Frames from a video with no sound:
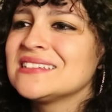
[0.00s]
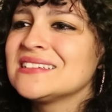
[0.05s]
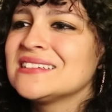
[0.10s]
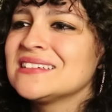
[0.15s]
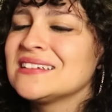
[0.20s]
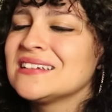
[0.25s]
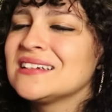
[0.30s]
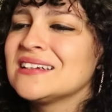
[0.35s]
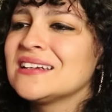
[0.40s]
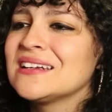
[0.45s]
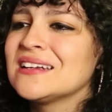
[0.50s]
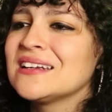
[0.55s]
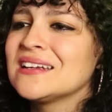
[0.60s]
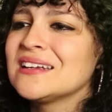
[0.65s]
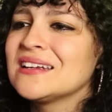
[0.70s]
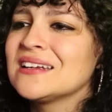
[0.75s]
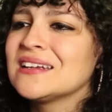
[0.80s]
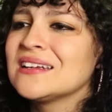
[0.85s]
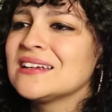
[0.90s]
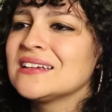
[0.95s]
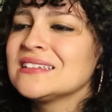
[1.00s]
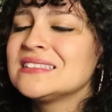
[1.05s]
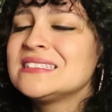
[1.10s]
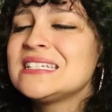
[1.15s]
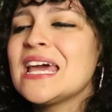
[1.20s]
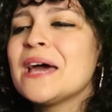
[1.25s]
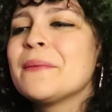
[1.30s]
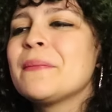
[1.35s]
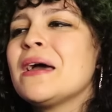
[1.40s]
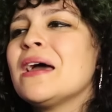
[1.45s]
you're excellent.
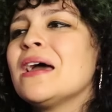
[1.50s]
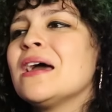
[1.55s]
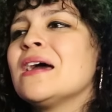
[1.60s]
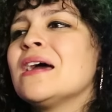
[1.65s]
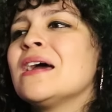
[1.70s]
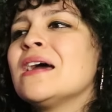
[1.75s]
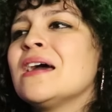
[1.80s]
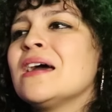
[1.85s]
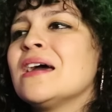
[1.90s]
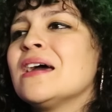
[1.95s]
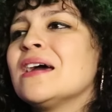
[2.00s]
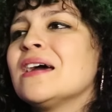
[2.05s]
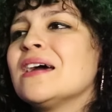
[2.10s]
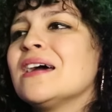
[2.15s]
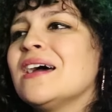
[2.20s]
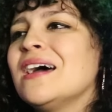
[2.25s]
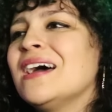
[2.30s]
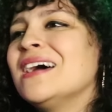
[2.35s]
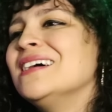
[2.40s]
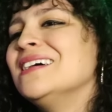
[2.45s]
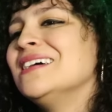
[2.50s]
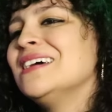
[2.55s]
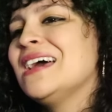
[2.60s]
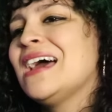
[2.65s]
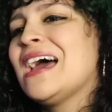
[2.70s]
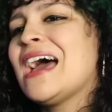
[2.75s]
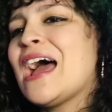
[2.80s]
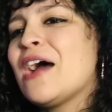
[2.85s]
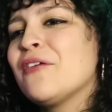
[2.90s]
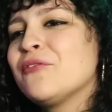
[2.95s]
Damn. Chivalrous.
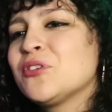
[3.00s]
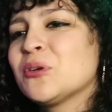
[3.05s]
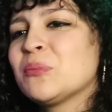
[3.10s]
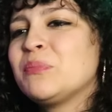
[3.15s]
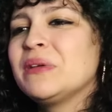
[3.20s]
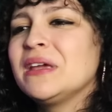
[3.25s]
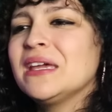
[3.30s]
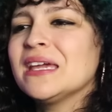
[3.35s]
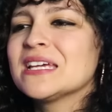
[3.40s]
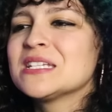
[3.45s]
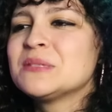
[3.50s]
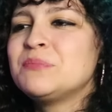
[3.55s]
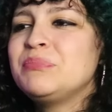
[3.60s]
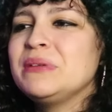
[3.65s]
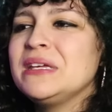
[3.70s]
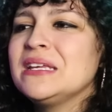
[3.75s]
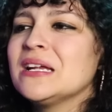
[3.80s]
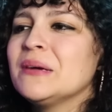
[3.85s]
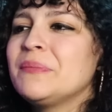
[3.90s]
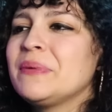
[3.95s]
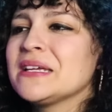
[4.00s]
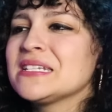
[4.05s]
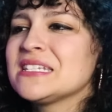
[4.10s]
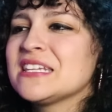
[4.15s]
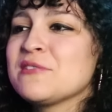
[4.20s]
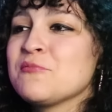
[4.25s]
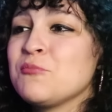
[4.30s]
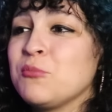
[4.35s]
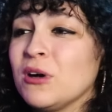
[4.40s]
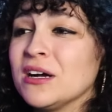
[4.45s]
After being as beat up as
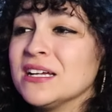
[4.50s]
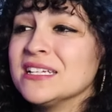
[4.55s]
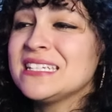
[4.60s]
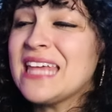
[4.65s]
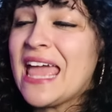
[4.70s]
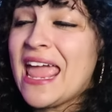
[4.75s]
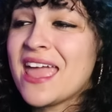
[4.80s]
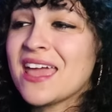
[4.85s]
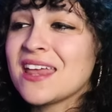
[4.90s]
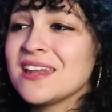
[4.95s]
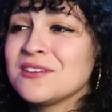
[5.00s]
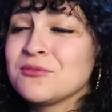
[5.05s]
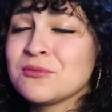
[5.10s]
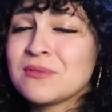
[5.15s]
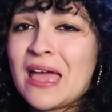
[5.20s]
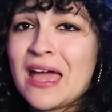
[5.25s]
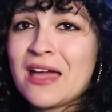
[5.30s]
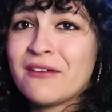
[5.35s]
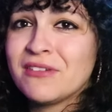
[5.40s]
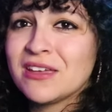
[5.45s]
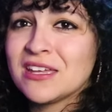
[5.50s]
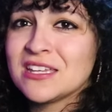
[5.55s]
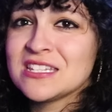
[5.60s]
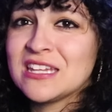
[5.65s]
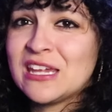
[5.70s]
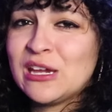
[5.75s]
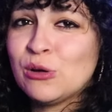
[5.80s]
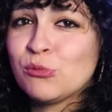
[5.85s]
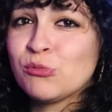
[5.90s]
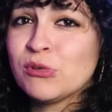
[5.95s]
he was and having his
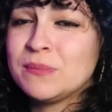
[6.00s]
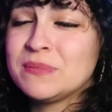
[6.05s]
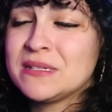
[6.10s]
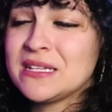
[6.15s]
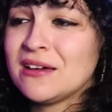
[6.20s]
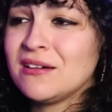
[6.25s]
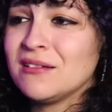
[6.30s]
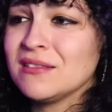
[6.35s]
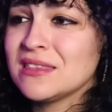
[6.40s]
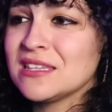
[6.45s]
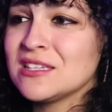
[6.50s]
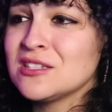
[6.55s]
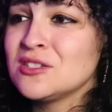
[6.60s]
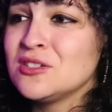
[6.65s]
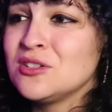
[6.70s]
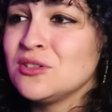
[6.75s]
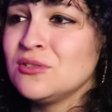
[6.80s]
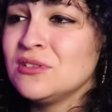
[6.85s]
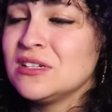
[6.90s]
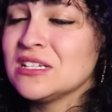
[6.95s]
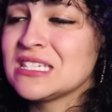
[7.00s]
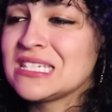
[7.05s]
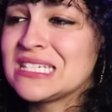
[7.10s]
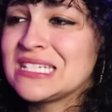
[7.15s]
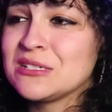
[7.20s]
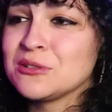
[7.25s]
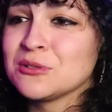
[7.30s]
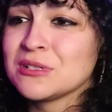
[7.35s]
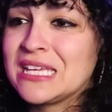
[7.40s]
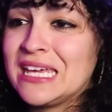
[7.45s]
ear ripped out, this dude is
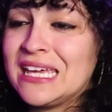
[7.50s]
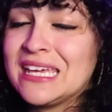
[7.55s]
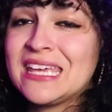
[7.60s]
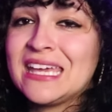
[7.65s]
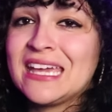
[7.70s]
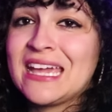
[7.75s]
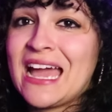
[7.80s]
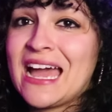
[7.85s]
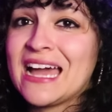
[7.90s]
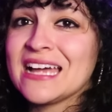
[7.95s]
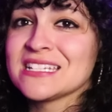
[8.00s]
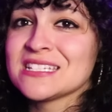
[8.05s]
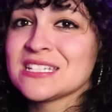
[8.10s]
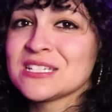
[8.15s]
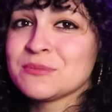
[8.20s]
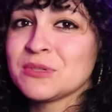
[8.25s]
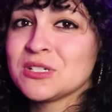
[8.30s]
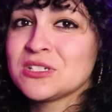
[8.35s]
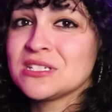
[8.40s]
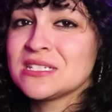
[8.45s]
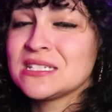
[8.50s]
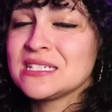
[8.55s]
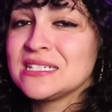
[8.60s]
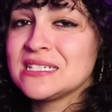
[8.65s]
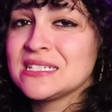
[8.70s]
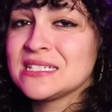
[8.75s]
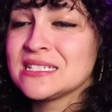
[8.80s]
still kicking ass as much as he